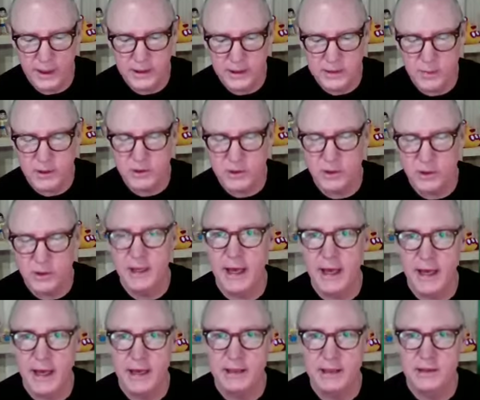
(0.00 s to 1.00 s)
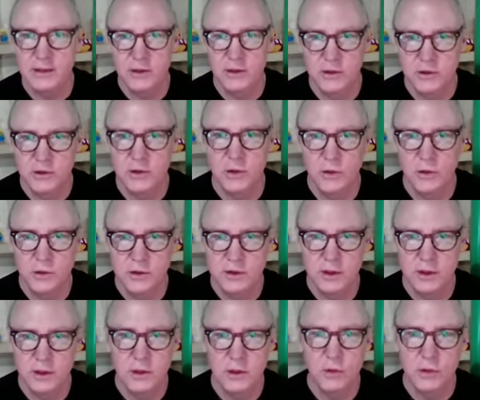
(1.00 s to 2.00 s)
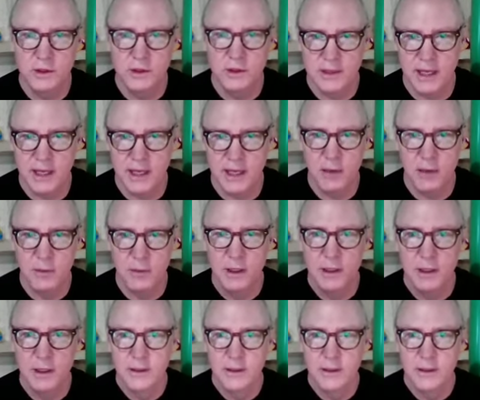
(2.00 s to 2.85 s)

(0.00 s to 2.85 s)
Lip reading: especially in the heads of the tunes, that you and Sam,